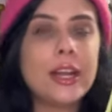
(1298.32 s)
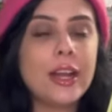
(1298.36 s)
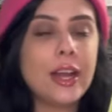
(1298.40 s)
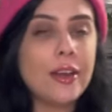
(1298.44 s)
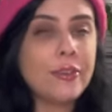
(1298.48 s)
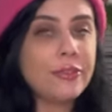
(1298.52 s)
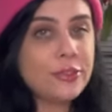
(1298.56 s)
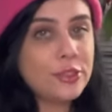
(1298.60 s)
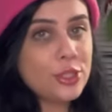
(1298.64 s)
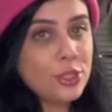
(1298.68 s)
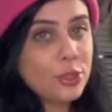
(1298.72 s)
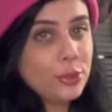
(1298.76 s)

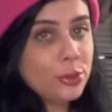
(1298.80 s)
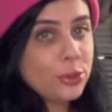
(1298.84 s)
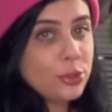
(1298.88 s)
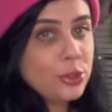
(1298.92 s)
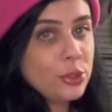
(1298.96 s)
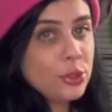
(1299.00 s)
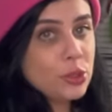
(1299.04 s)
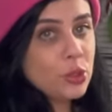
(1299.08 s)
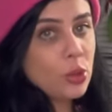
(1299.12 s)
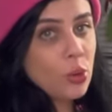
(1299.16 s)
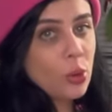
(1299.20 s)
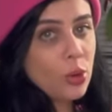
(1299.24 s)
enough to
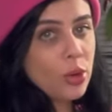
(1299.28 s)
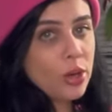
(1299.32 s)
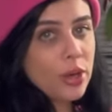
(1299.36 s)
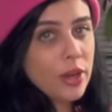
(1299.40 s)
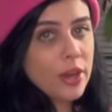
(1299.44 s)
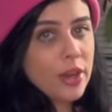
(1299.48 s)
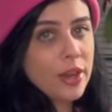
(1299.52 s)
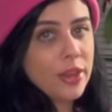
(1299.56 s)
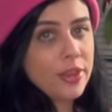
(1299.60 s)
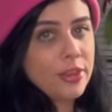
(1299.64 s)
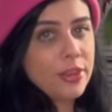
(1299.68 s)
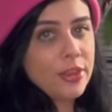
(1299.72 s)

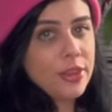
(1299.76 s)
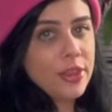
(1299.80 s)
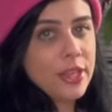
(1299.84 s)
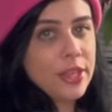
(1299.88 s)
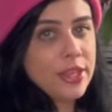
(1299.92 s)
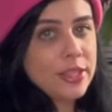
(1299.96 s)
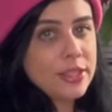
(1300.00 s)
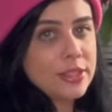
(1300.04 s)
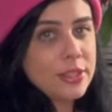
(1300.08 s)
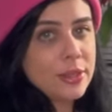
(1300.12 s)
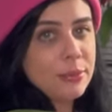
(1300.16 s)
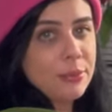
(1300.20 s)
score
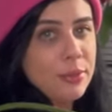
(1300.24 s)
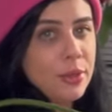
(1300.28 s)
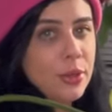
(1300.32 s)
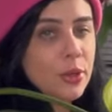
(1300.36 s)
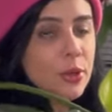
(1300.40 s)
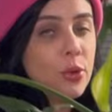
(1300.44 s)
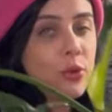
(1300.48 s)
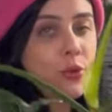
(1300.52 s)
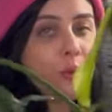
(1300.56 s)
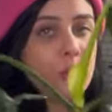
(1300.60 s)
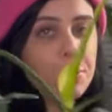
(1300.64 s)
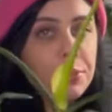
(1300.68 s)
this
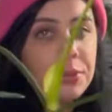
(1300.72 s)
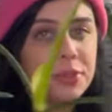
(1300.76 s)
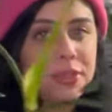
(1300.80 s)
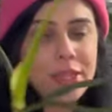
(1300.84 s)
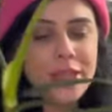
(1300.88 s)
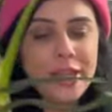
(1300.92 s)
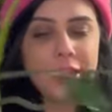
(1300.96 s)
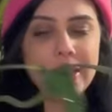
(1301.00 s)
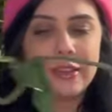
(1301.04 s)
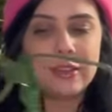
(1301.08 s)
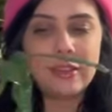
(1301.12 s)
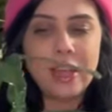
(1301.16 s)
beautiful
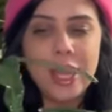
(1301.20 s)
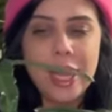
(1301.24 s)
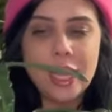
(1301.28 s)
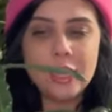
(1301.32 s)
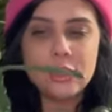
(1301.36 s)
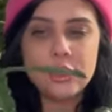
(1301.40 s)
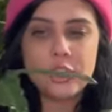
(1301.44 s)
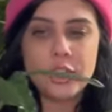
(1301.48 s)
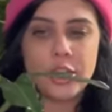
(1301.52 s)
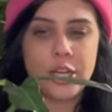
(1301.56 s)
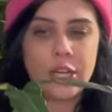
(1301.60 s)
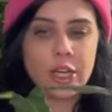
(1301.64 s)
plant
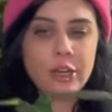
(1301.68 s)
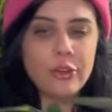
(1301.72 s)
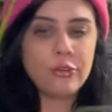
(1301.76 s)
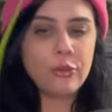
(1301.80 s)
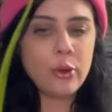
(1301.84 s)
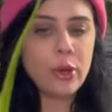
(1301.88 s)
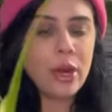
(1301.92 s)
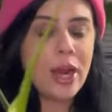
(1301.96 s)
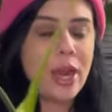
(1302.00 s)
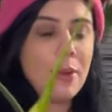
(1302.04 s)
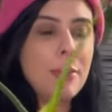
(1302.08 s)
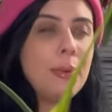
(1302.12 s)
last year
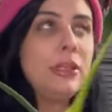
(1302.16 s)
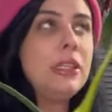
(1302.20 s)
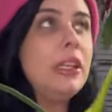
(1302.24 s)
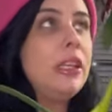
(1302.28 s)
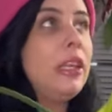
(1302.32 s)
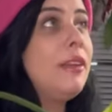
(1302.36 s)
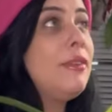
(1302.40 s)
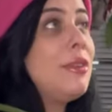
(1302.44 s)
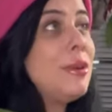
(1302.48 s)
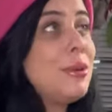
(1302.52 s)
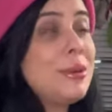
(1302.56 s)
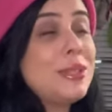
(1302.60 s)
for, I
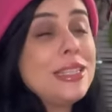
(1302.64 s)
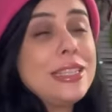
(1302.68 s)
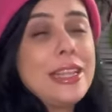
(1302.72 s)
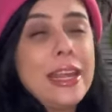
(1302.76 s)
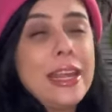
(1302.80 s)
believe it was